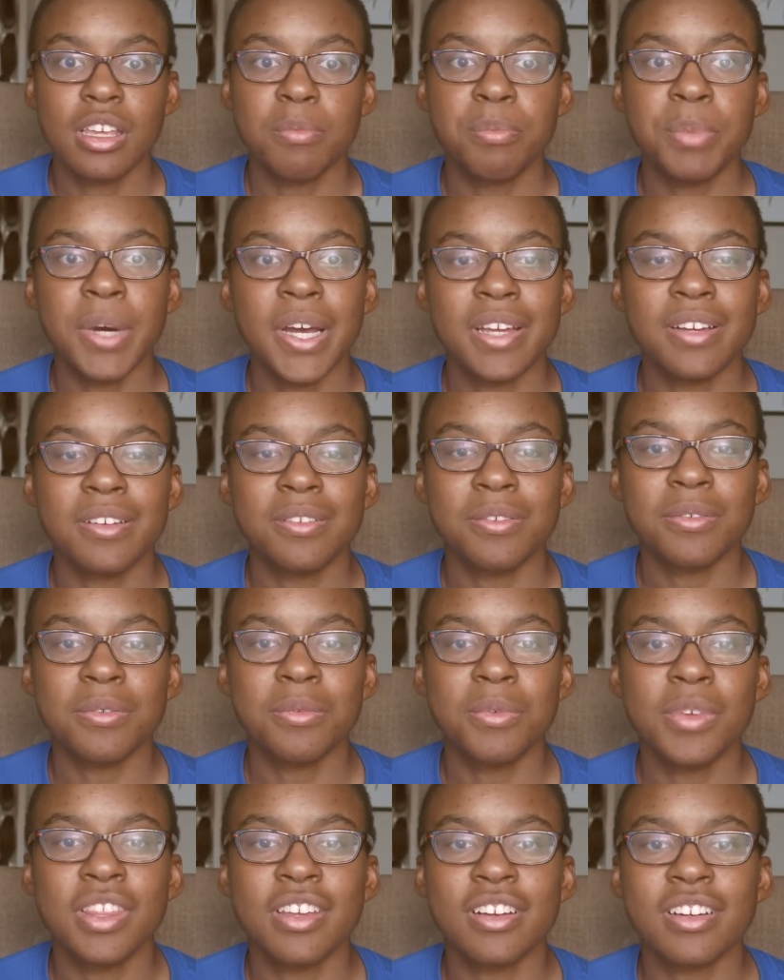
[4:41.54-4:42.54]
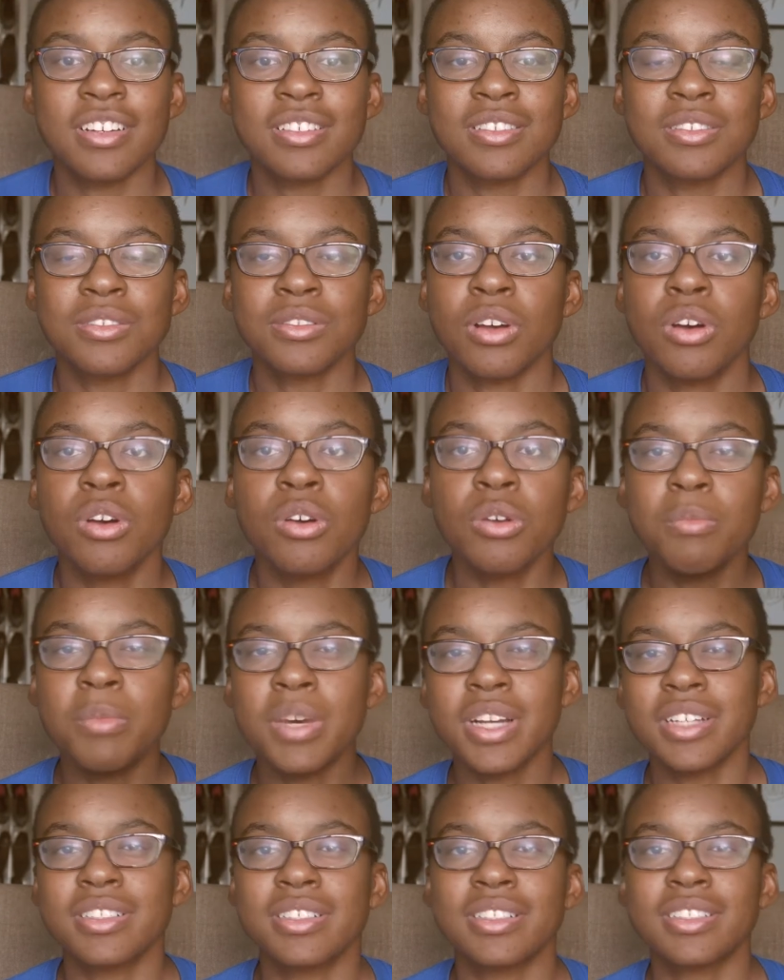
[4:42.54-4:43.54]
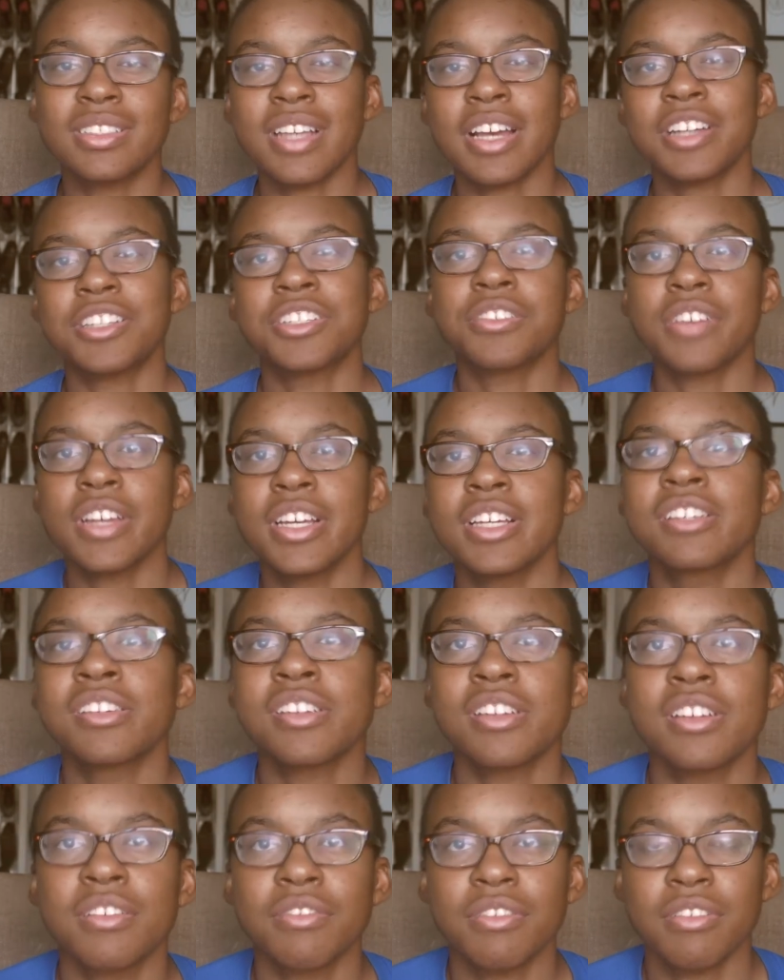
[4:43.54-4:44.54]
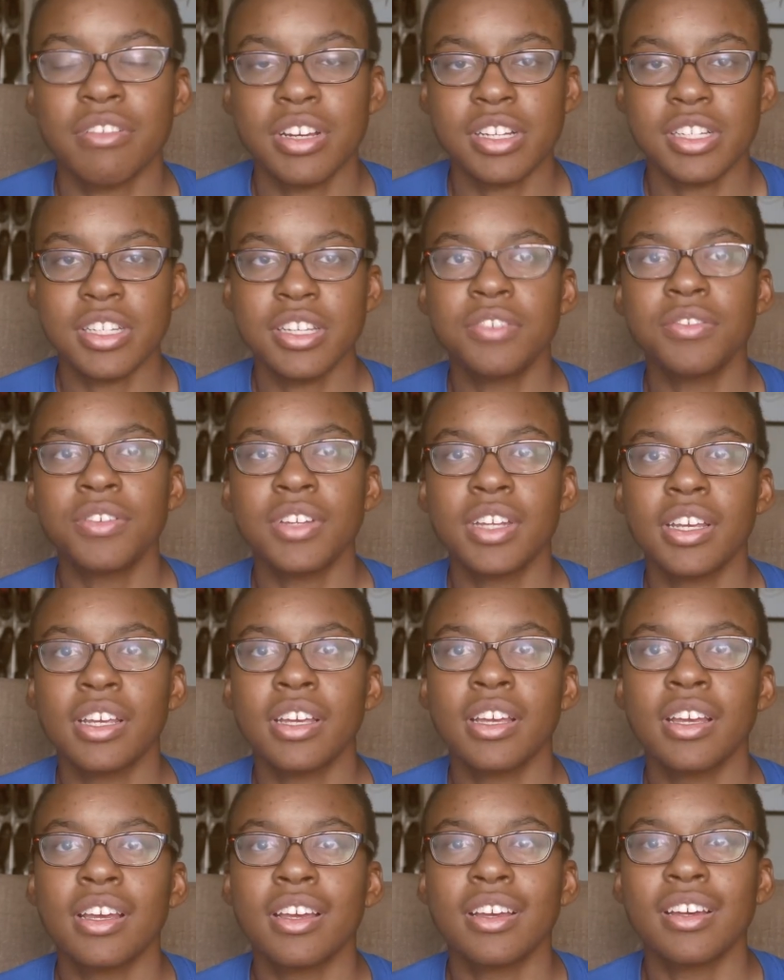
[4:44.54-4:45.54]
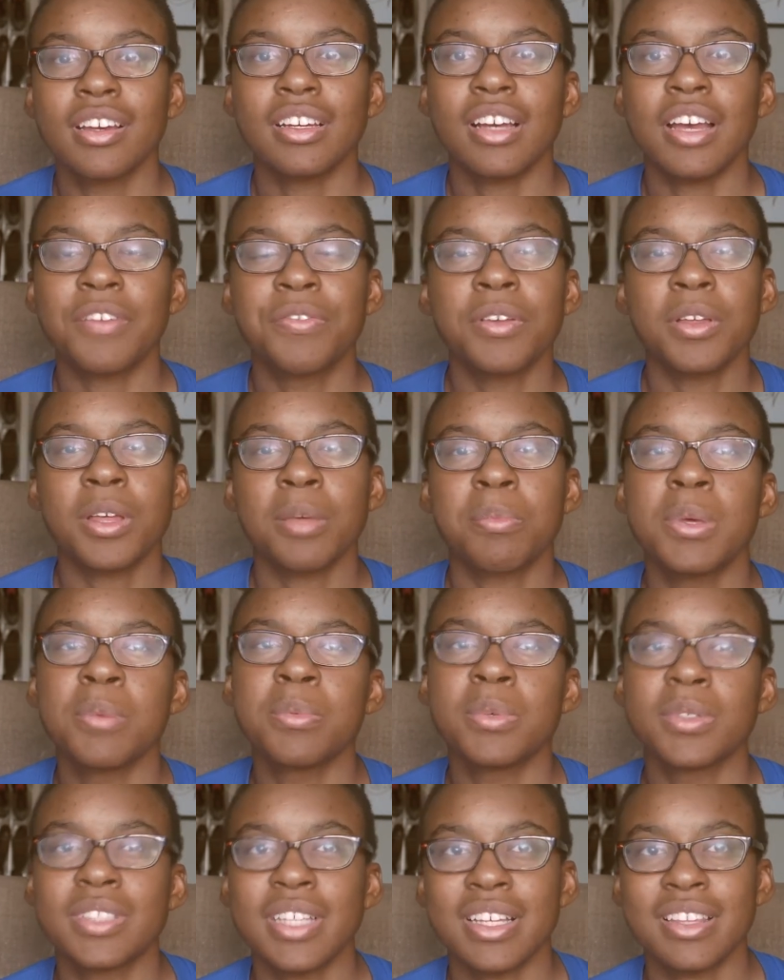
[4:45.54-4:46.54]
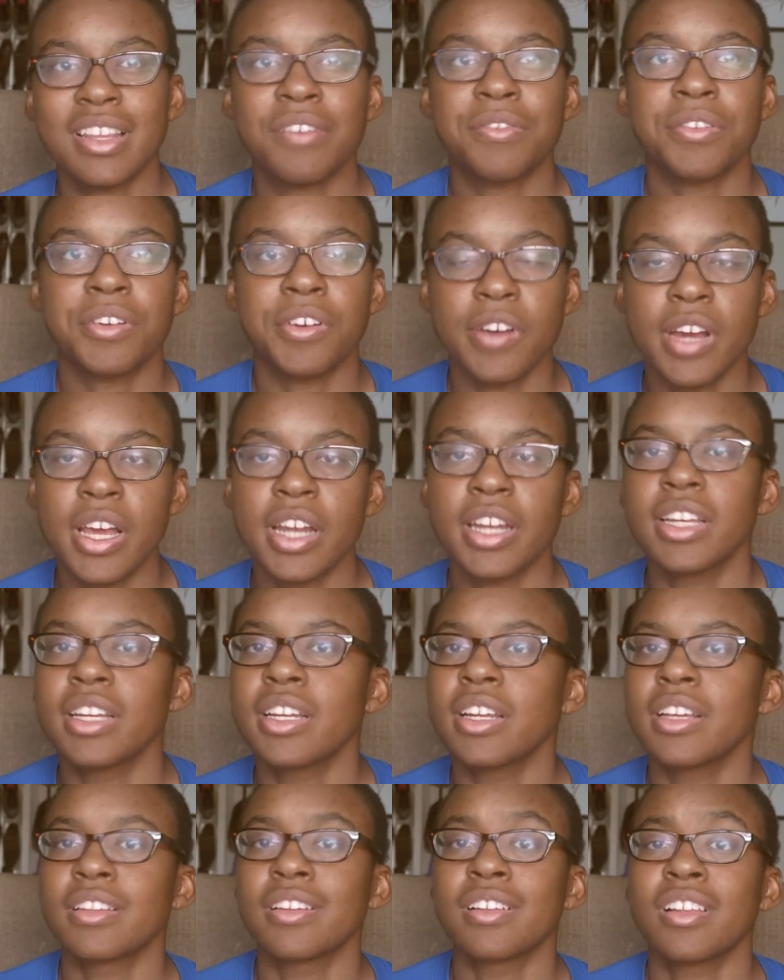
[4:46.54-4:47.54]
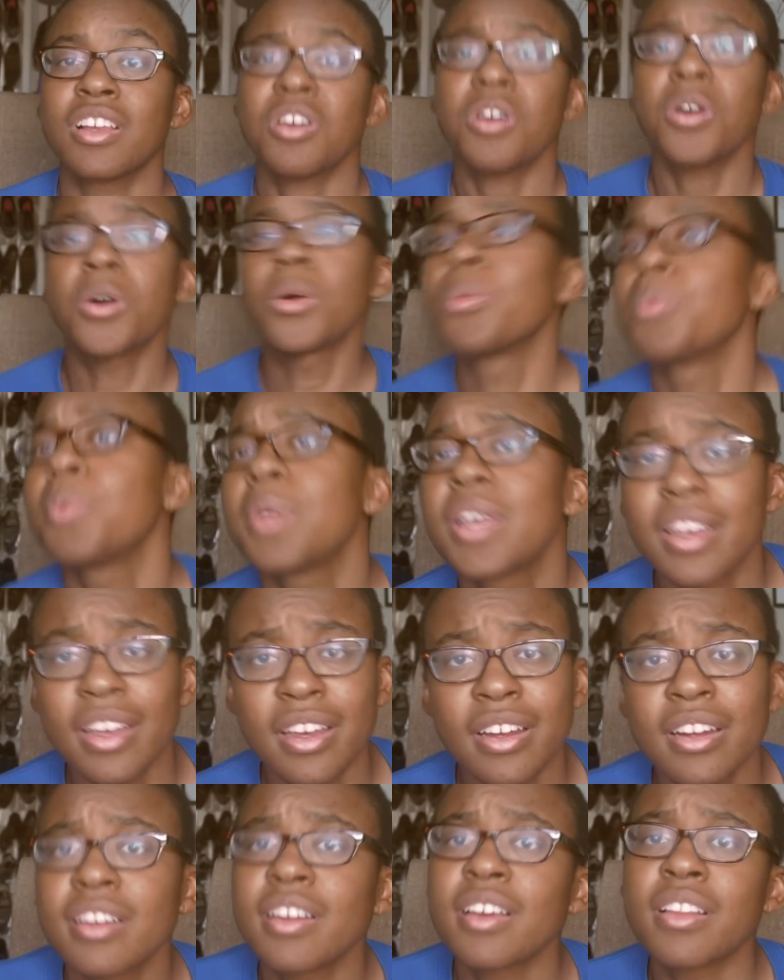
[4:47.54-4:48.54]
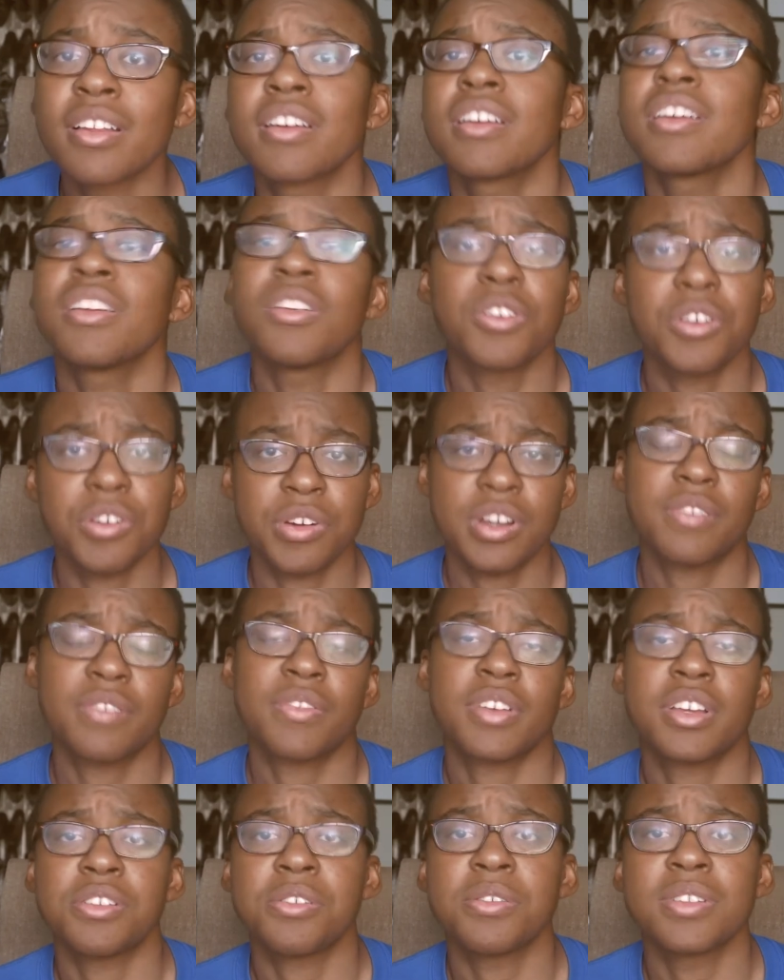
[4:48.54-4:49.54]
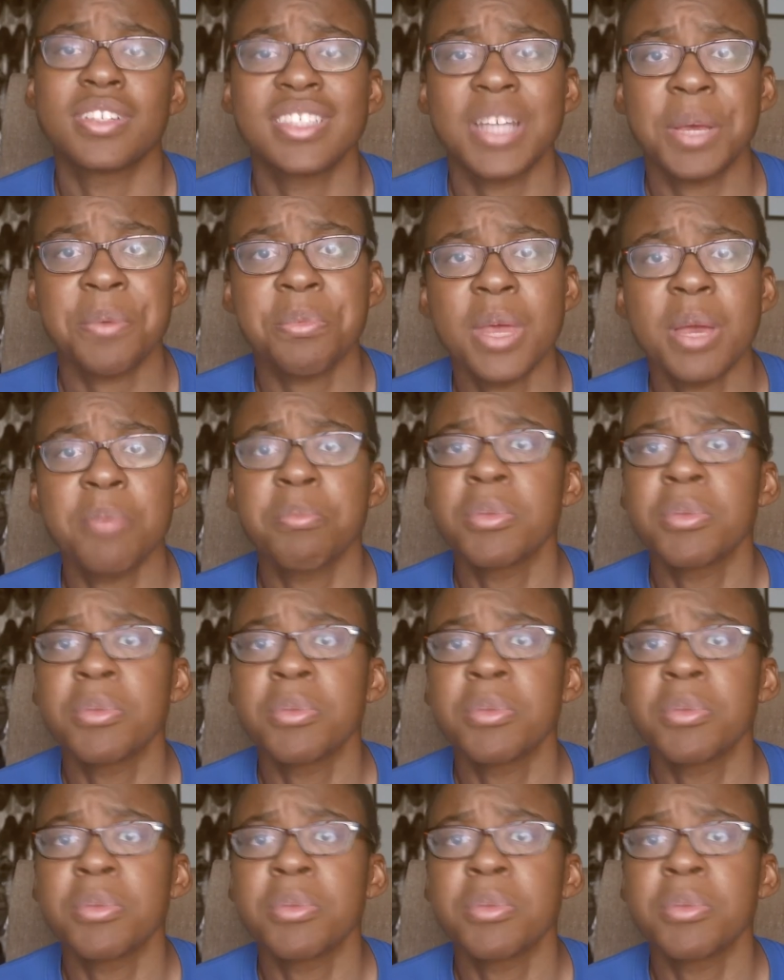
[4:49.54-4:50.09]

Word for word: But when there's so much saturation of creativity, I feel like people take that for granted and they're like, oh, we can get another, you know, creative, I can do the same thing.